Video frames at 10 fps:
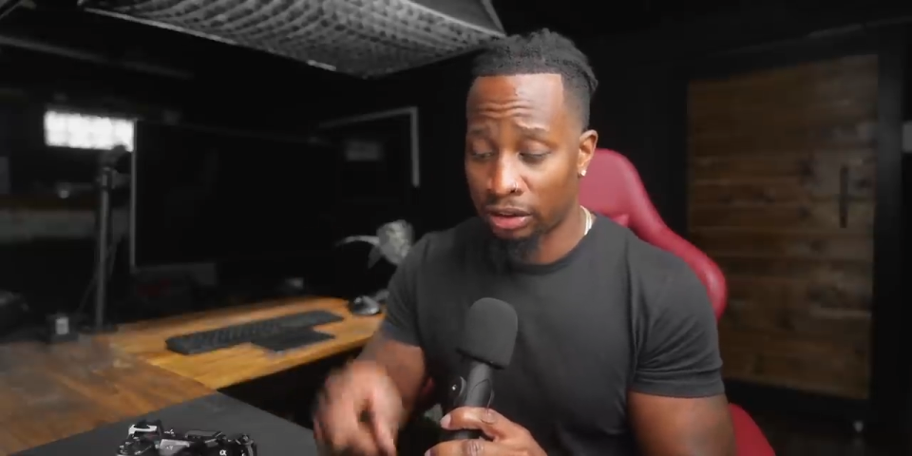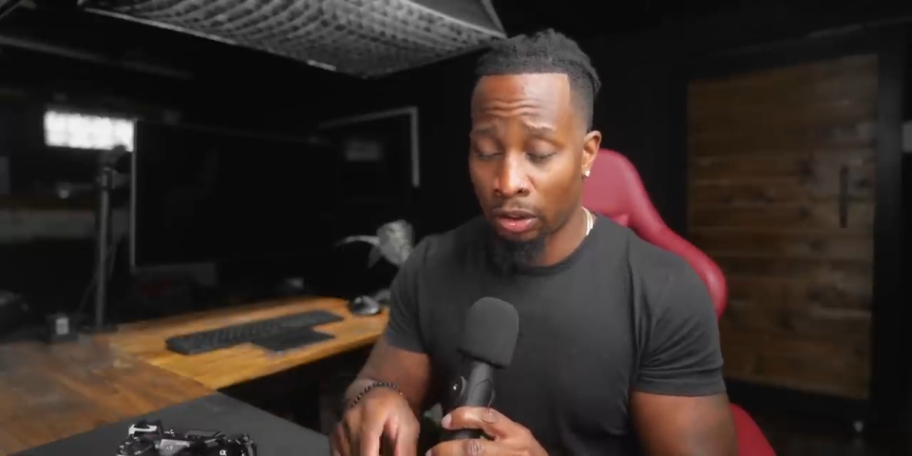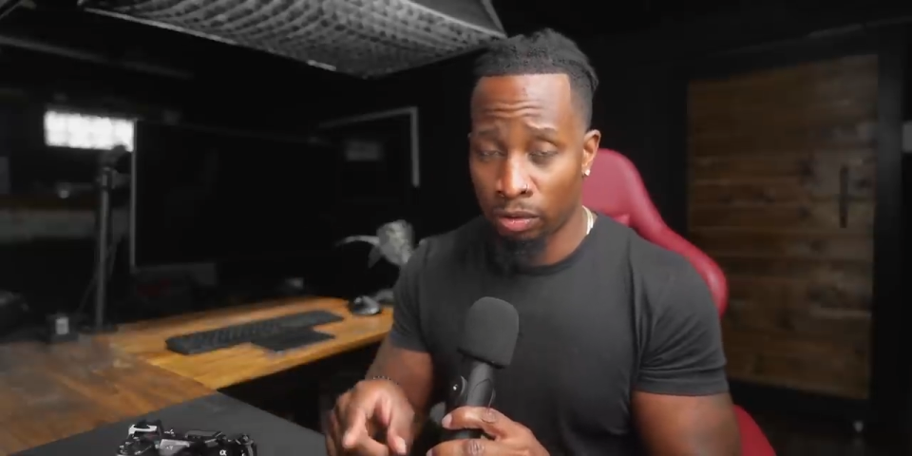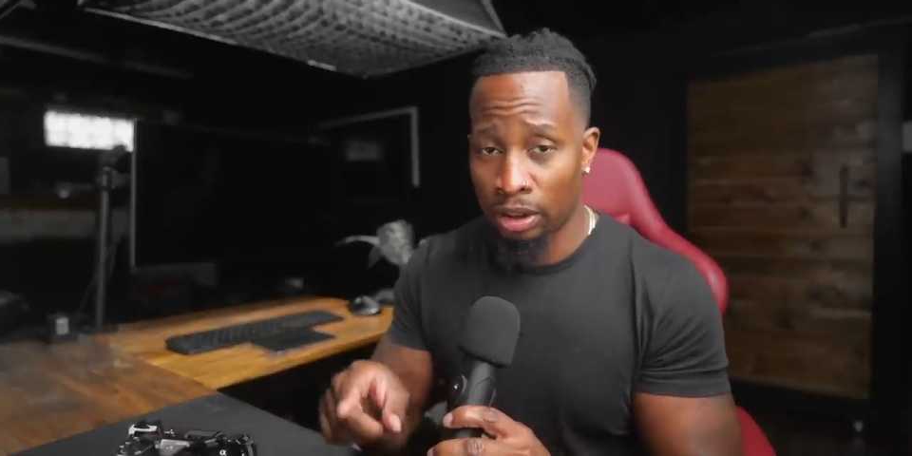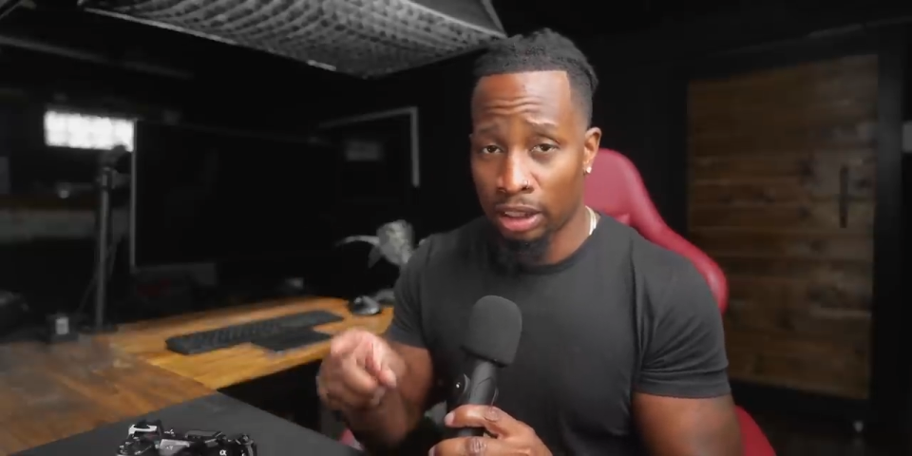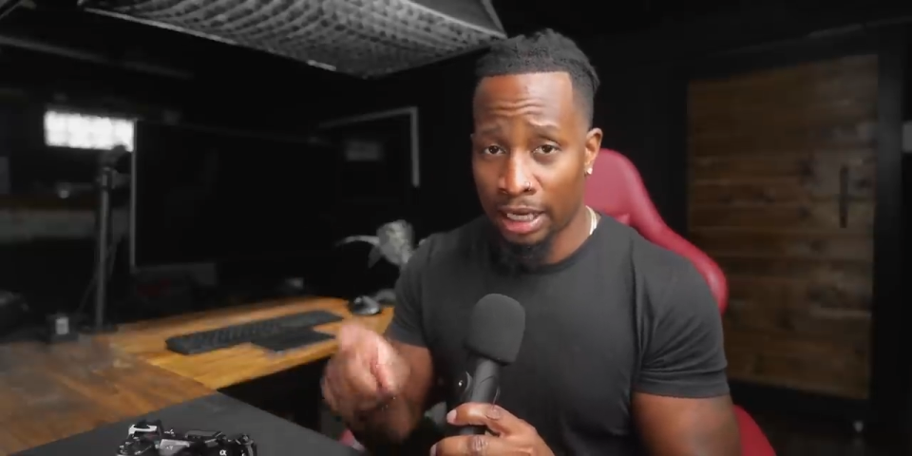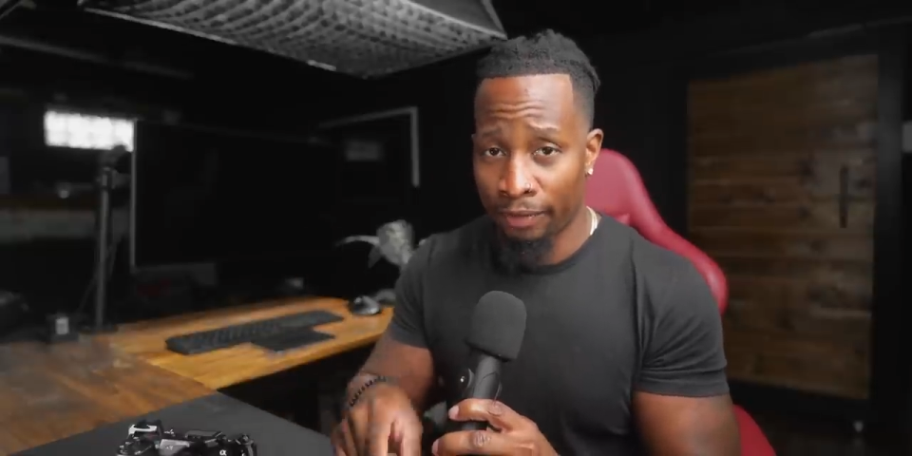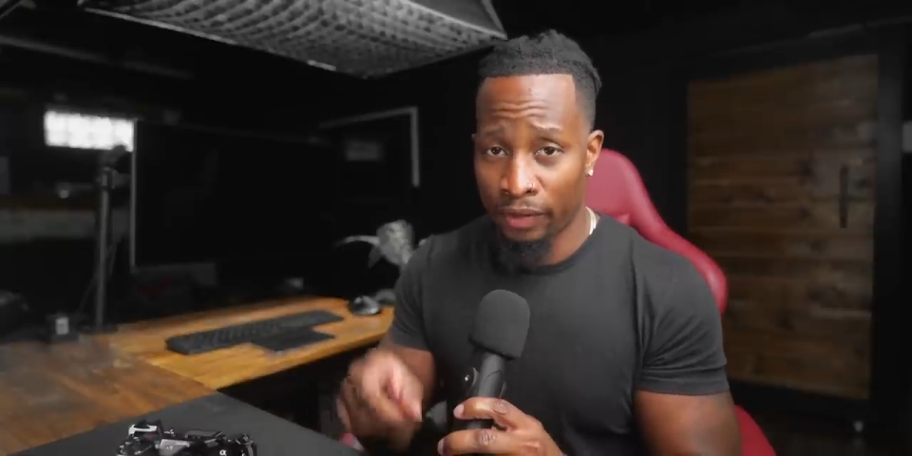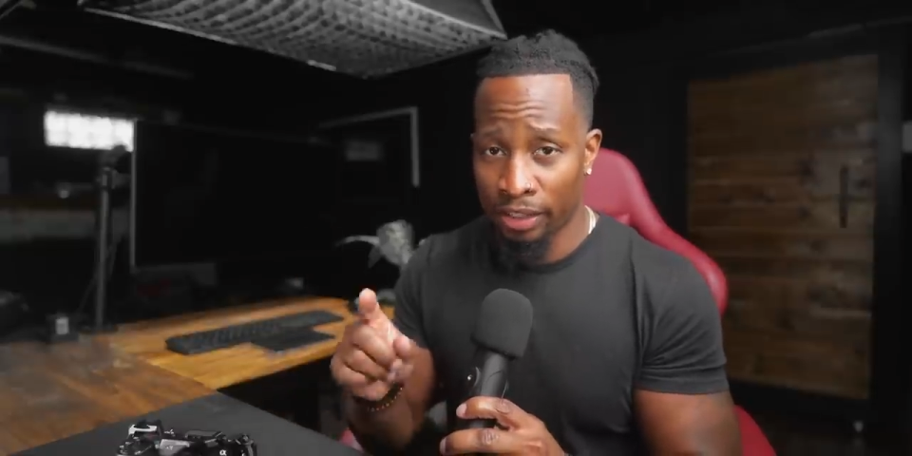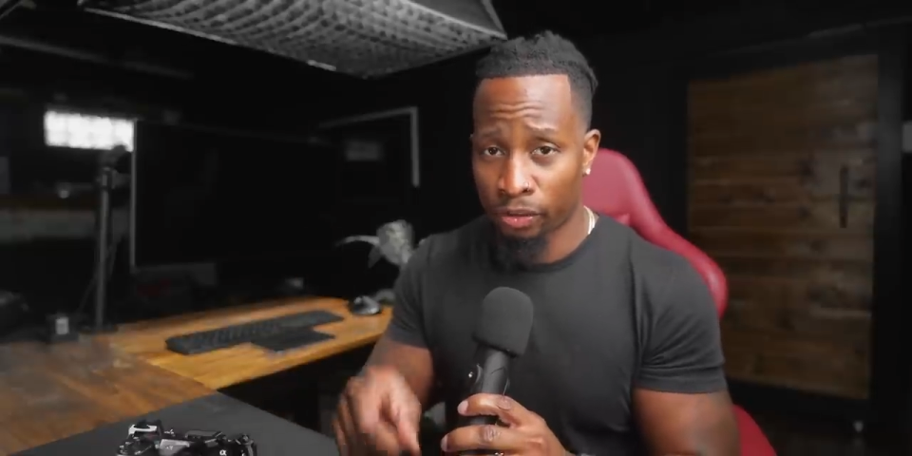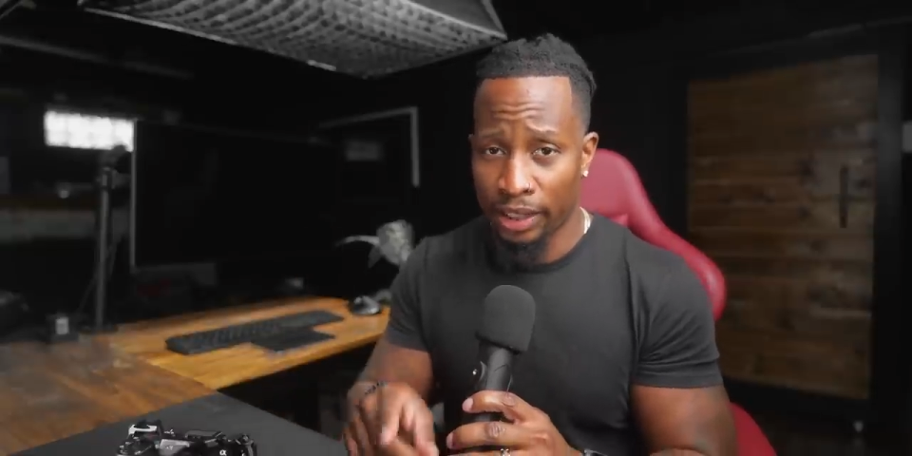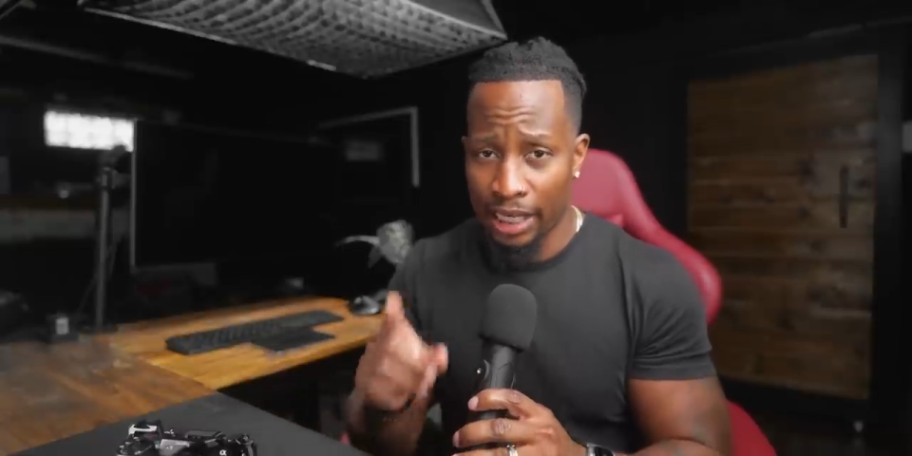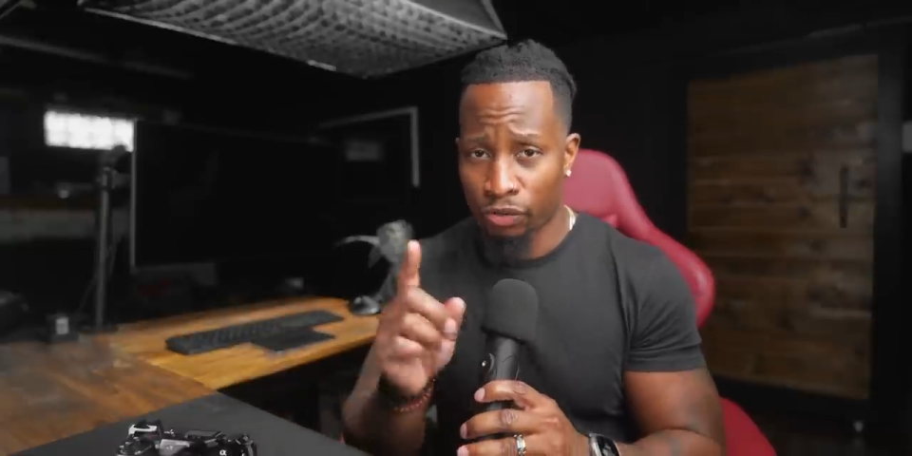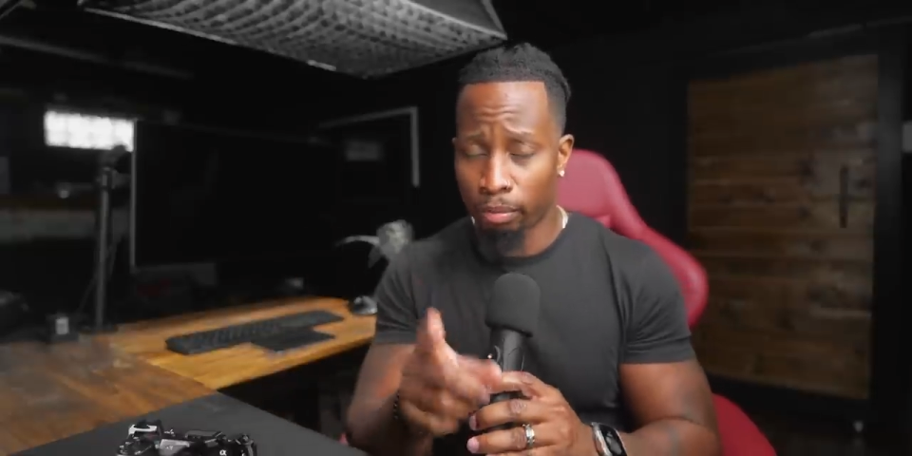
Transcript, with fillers: Sony FX3 has.